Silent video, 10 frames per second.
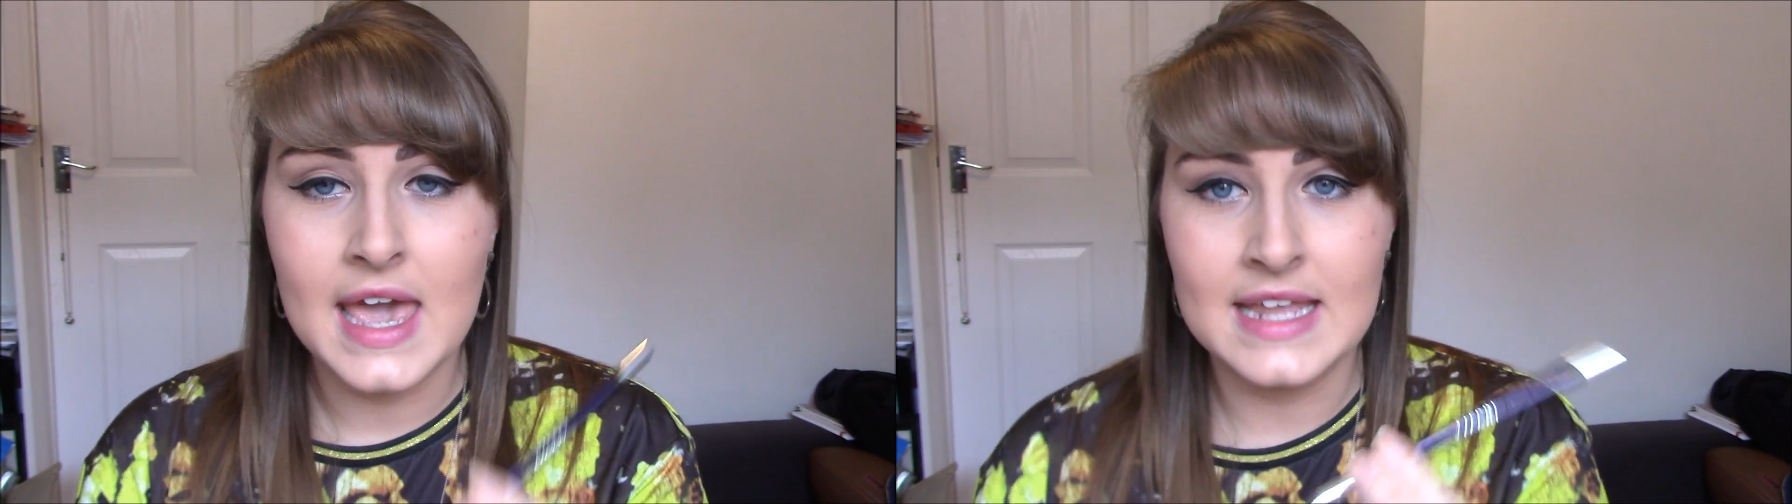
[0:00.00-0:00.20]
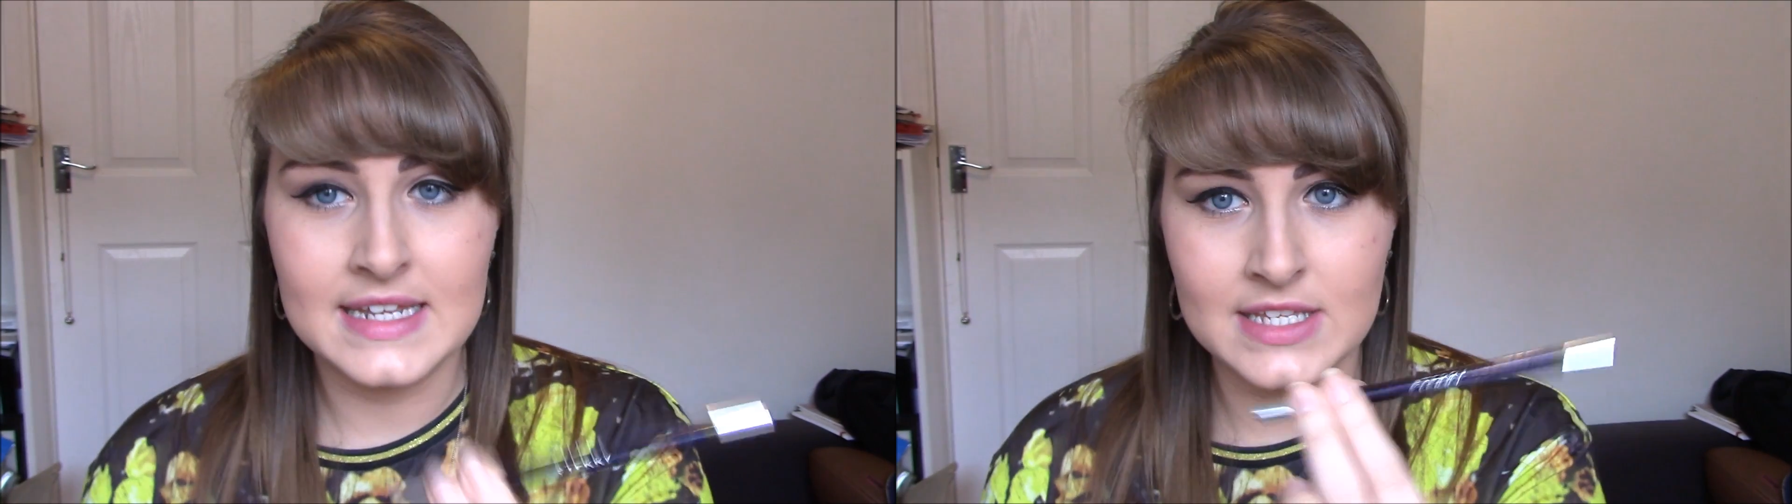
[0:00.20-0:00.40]

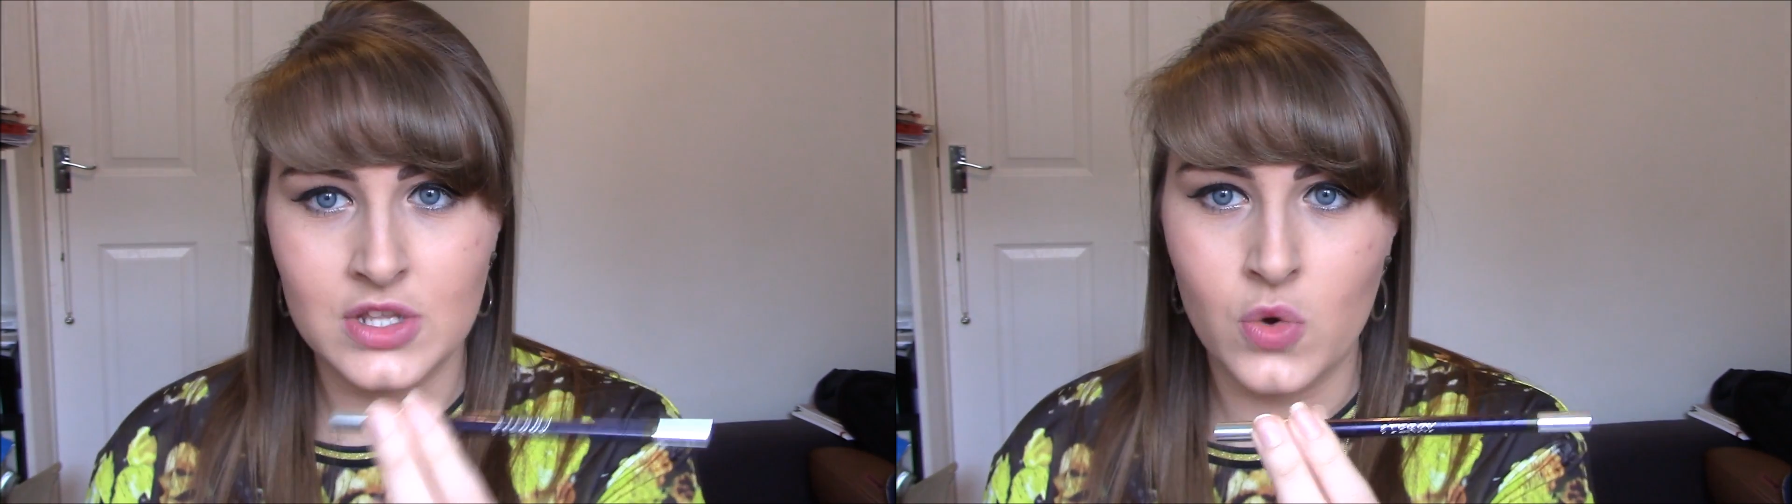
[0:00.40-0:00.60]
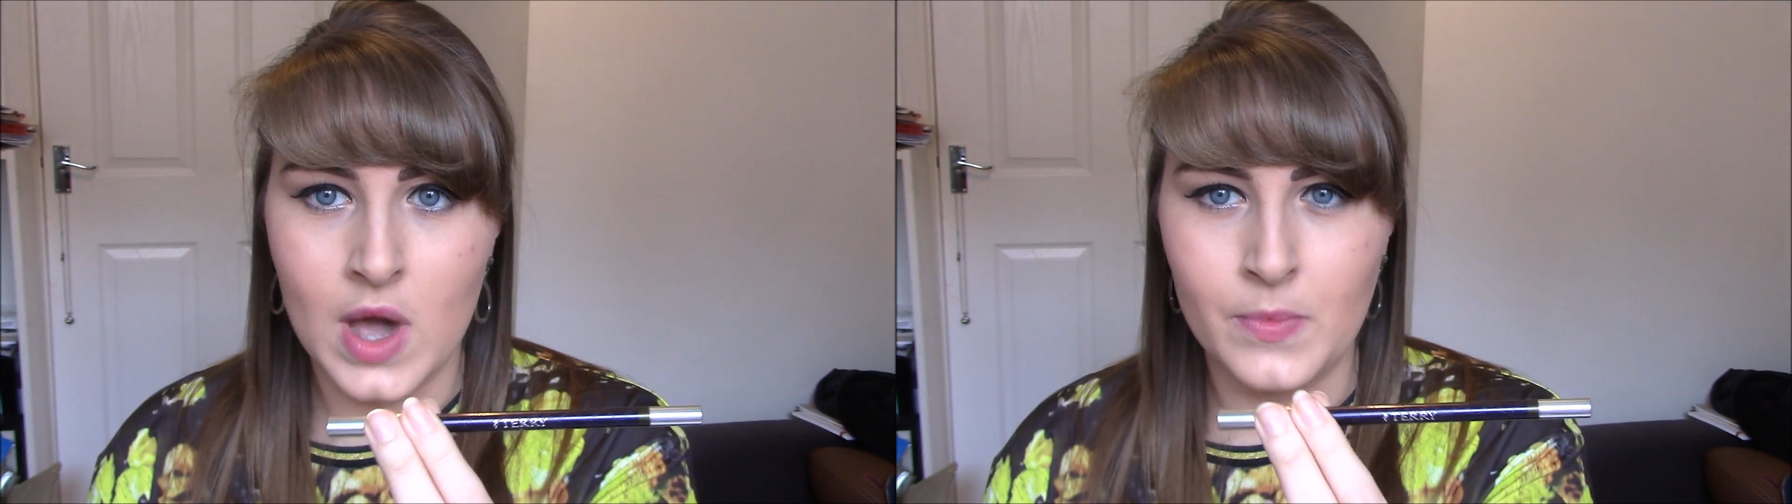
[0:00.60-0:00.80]
It does
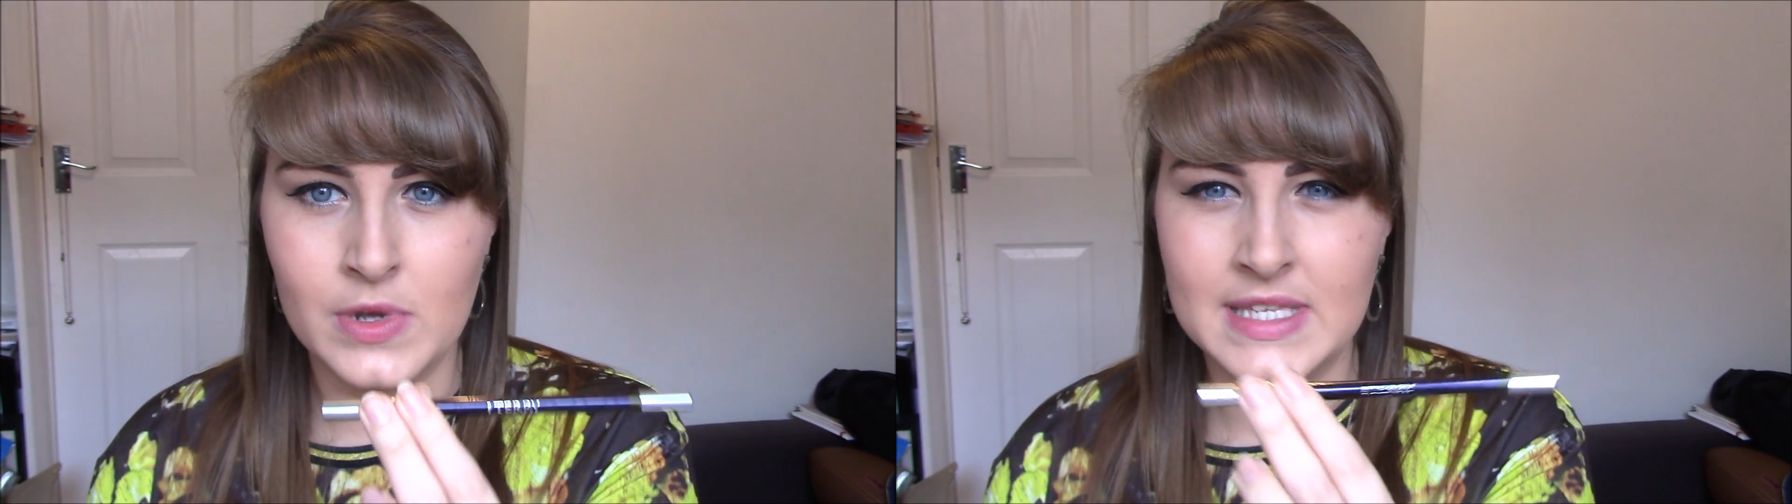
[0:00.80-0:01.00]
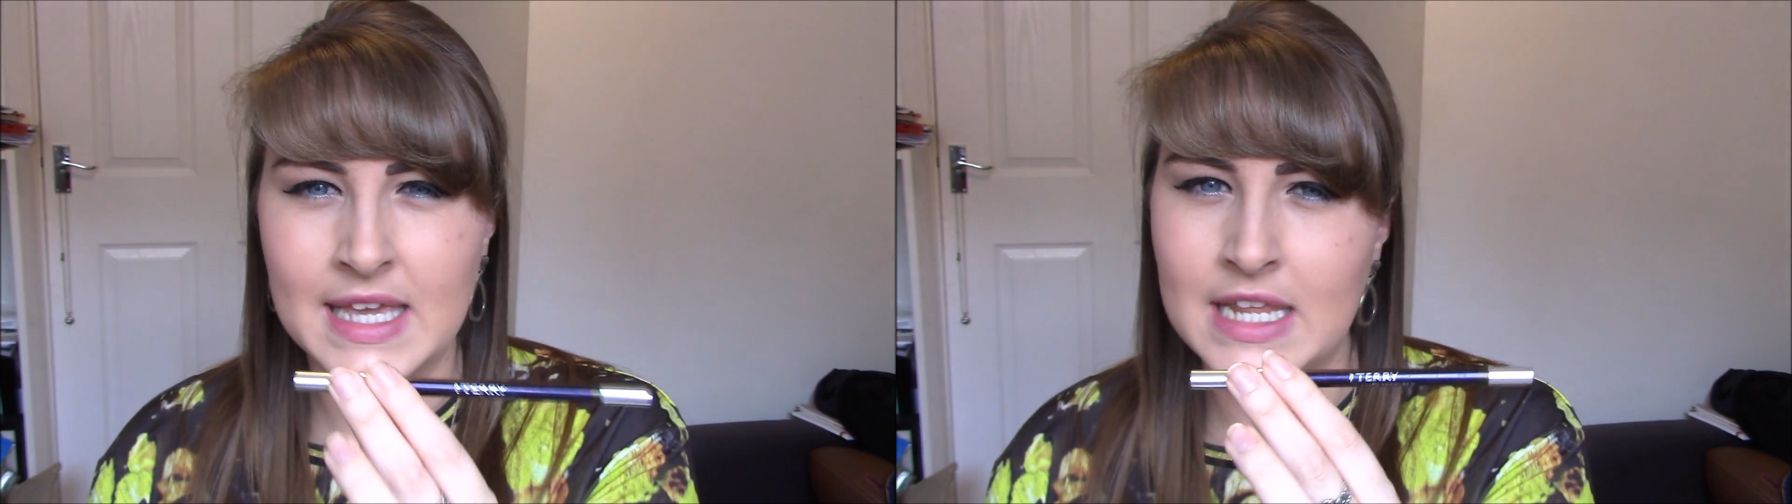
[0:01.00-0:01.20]
look quite pretty,